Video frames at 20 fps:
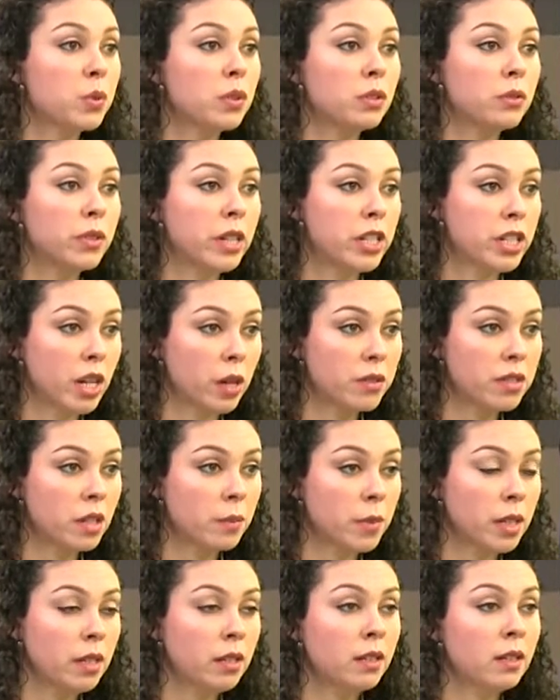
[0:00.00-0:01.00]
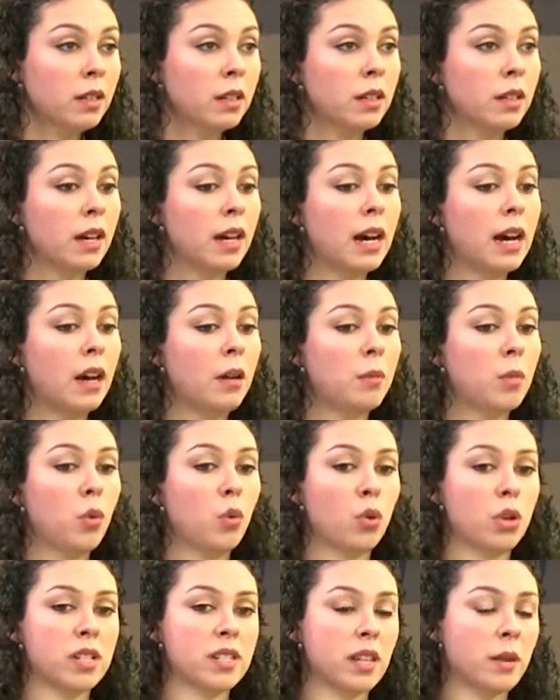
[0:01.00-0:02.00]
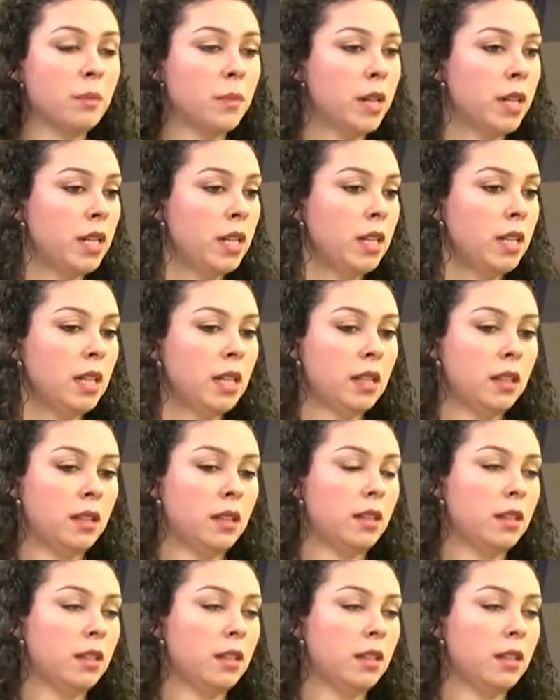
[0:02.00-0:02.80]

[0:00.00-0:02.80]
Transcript: will reach out to me. Okay. Um, or somebody in